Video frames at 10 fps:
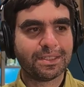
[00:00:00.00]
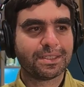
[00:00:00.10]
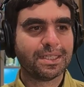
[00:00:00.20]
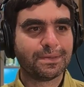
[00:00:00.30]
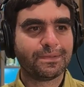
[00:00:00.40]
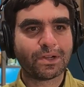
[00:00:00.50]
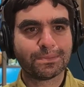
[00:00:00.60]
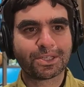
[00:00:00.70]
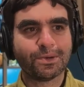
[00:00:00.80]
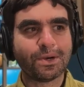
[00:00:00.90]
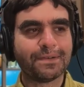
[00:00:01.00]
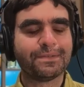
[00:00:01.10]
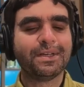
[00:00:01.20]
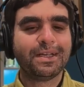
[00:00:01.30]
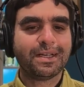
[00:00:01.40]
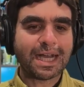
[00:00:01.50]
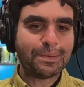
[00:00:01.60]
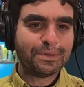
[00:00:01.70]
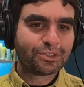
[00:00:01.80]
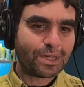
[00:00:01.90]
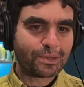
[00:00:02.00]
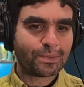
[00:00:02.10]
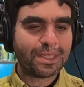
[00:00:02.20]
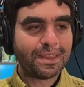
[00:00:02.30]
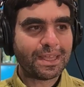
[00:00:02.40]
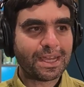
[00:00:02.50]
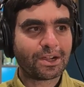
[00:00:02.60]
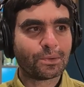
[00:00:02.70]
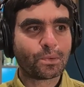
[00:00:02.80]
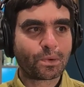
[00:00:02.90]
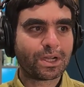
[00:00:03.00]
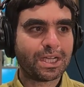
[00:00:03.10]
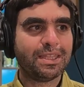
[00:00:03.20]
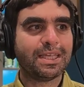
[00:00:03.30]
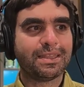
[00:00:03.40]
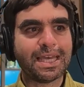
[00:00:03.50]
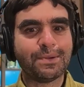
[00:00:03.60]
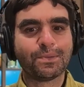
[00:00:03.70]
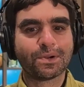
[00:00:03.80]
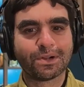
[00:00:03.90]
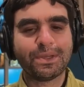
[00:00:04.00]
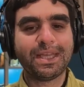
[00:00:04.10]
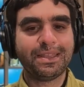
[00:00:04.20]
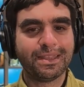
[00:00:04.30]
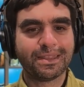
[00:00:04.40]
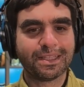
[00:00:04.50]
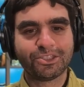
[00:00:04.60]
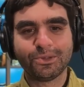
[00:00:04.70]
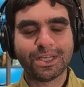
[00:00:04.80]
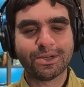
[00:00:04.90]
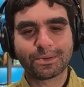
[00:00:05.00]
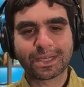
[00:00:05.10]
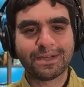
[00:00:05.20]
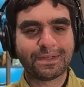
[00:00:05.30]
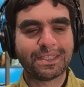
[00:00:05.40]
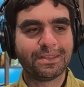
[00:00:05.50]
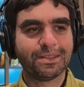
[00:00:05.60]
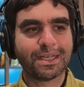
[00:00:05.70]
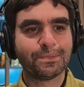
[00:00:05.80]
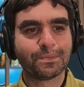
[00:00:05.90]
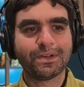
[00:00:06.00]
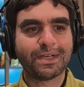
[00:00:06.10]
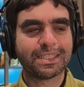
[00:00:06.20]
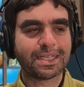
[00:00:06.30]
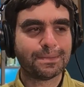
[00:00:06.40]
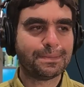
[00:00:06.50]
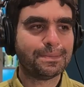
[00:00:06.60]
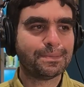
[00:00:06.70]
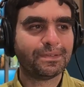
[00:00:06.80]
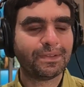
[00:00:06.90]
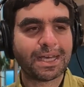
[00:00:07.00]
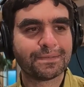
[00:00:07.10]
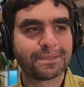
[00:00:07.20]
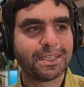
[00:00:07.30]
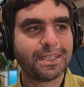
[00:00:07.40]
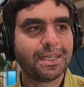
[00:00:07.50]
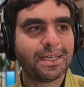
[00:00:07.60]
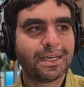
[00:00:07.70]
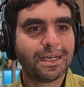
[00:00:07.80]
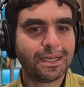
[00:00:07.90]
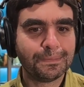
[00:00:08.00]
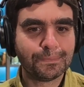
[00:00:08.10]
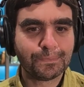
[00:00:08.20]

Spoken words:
alarms go off, I was trying to run in there, worried that they were in the studio. I didn't realize how many people had left. But